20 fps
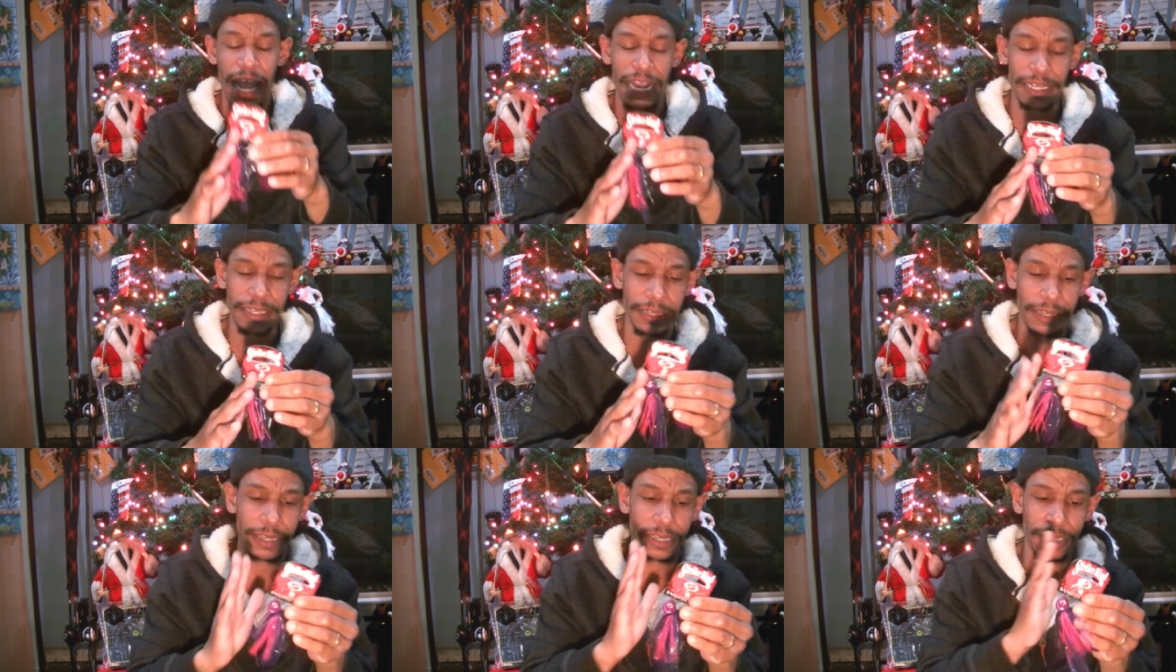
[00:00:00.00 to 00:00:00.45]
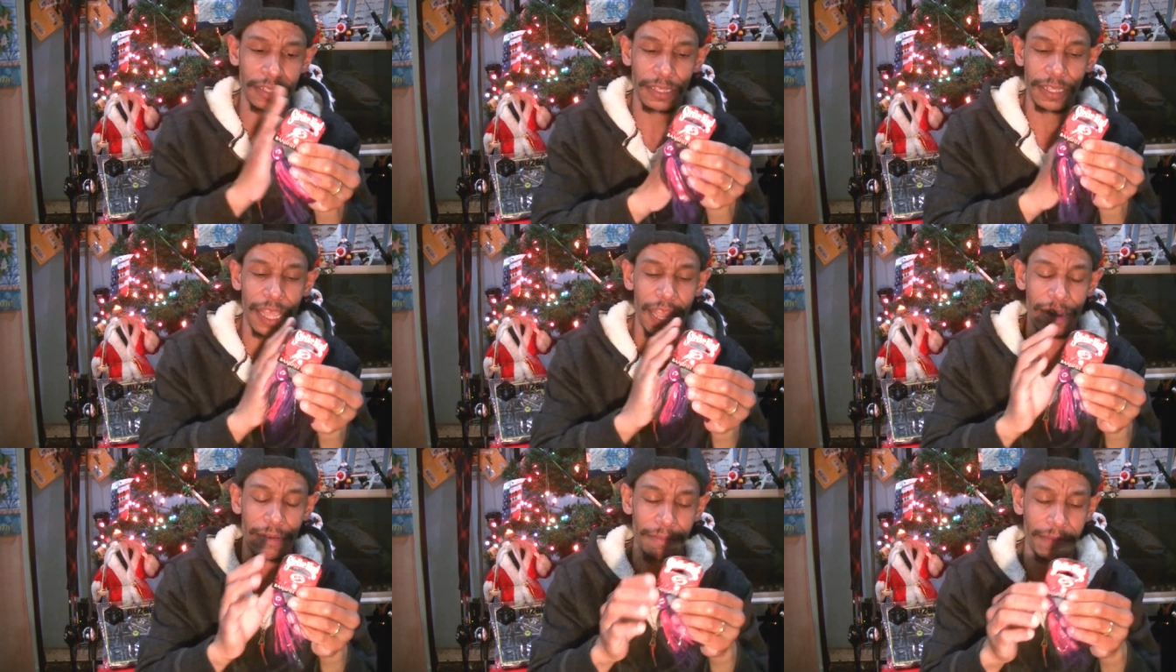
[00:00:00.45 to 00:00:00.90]
that, uh,
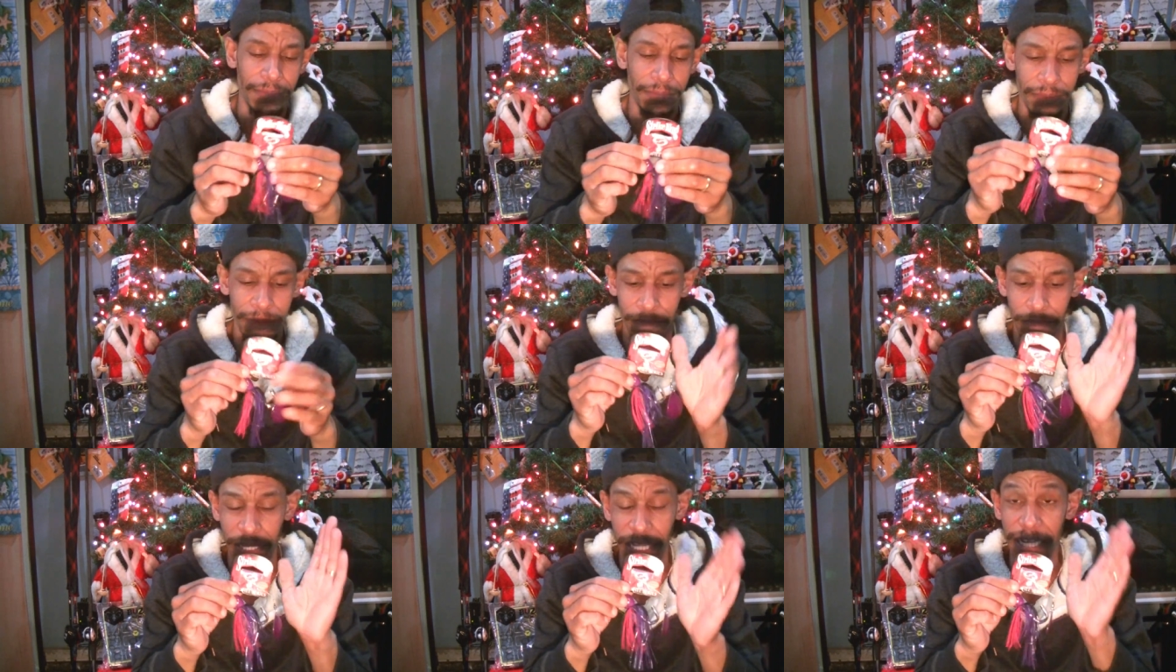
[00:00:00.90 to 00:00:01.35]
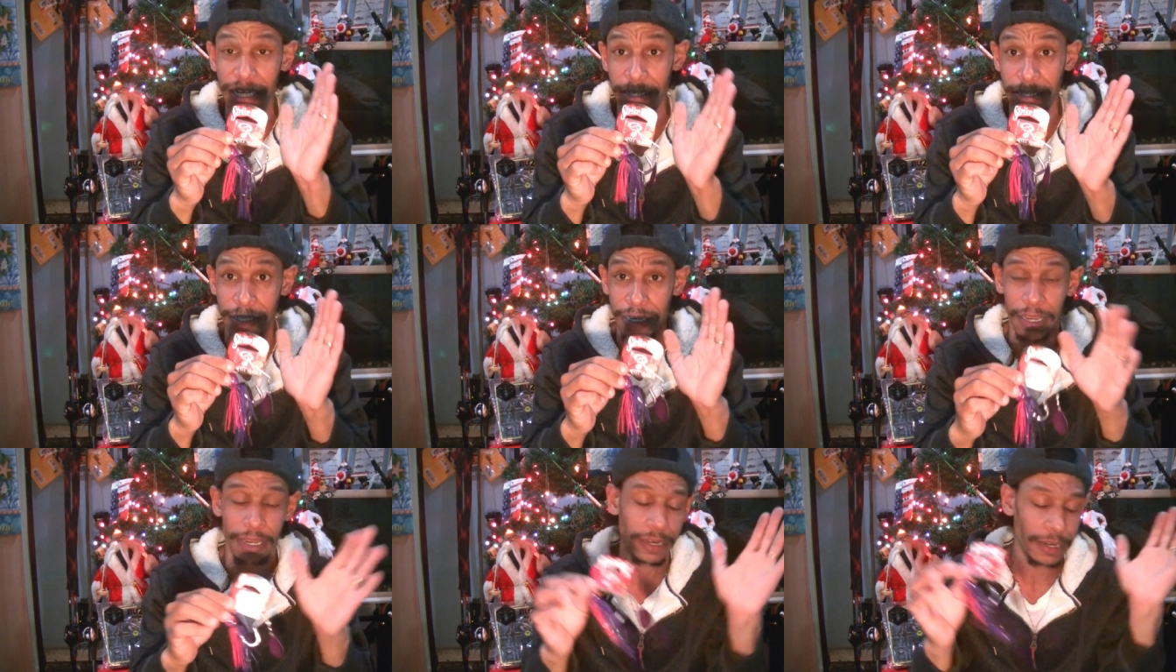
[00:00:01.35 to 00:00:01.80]
that blade
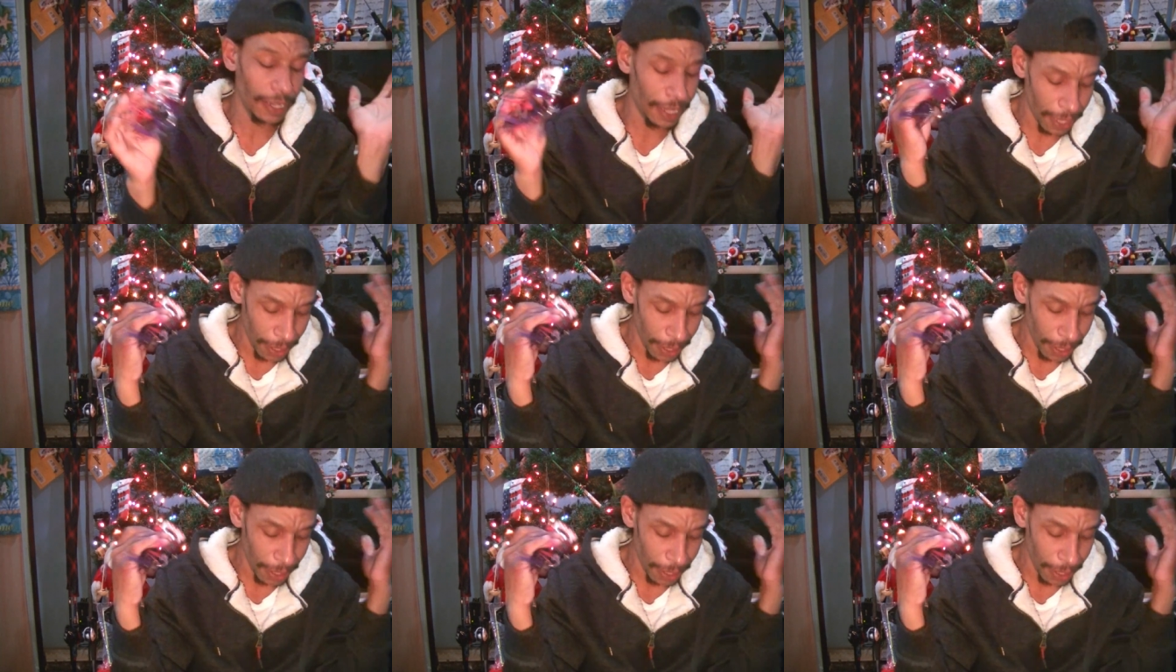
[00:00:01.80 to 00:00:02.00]
design.